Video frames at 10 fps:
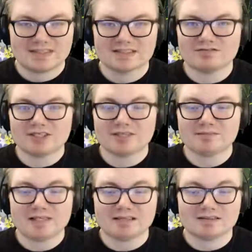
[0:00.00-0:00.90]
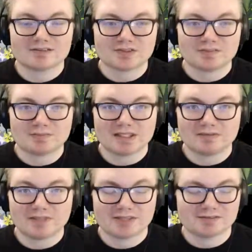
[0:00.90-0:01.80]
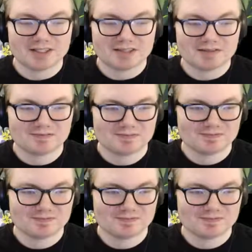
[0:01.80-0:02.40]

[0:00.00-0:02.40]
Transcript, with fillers: Is the volume balanced good, by the way, Aaron?